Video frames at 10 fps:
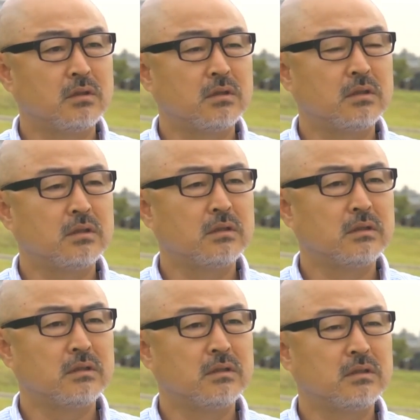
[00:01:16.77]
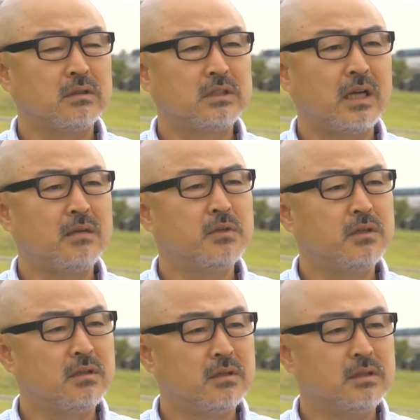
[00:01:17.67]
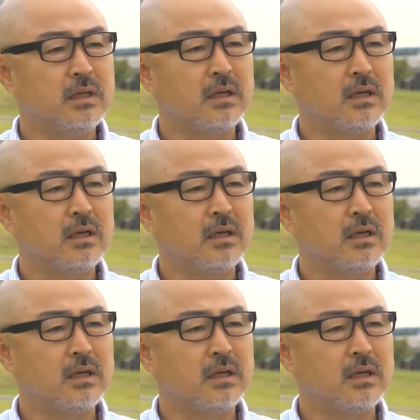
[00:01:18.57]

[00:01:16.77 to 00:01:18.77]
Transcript: on the film's ability to capture the